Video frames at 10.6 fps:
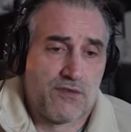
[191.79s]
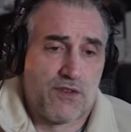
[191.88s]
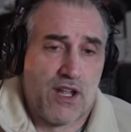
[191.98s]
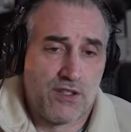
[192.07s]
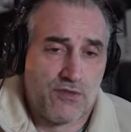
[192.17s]

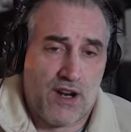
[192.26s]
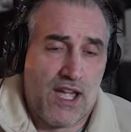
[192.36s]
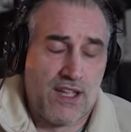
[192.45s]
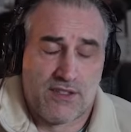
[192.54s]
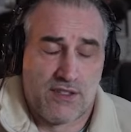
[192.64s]
French
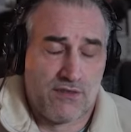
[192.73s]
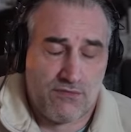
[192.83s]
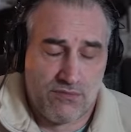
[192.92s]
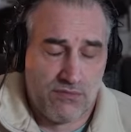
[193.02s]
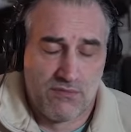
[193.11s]
fries and
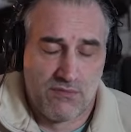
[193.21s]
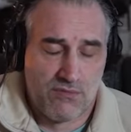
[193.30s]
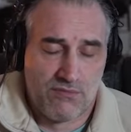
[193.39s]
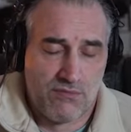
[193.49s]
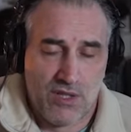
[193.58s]

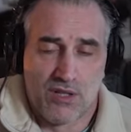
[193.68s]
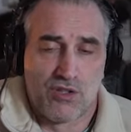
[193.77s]
you know